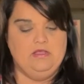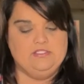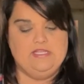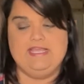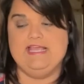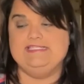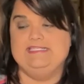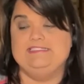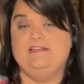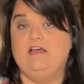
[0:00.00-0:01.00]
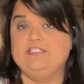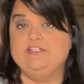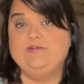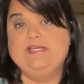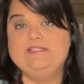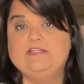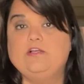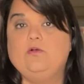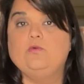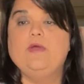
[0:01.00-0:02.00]
Like I said, cilantro is a
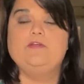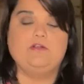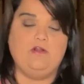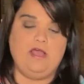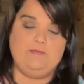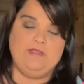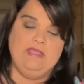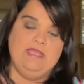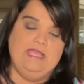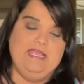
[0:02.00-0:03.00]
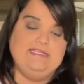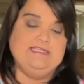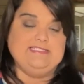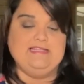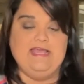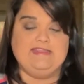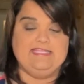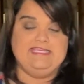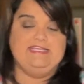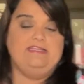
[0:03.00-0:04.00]
cold weather crop. It doesn't like the
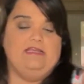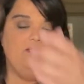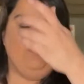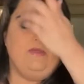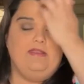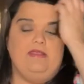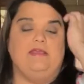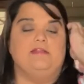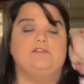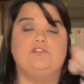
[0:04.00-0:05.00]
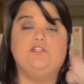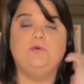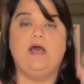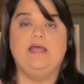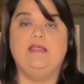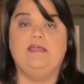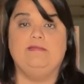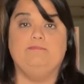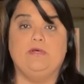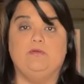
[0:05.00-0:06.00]
heat. When it gets too hot,
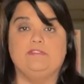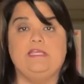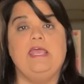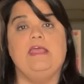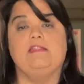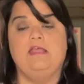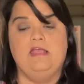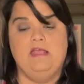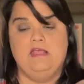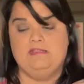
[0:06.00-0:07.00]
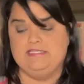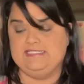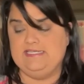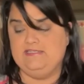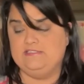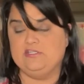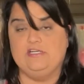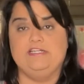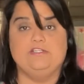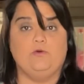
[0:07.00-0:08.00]
it bolts and the seeds turn
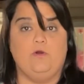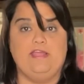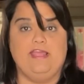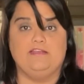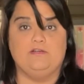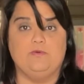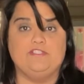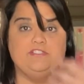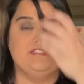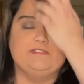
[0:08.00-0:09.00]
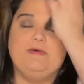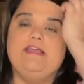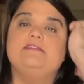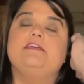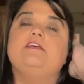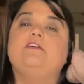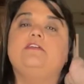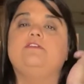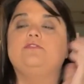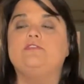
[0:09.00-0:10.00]
into coriander, which is a spice that you can use.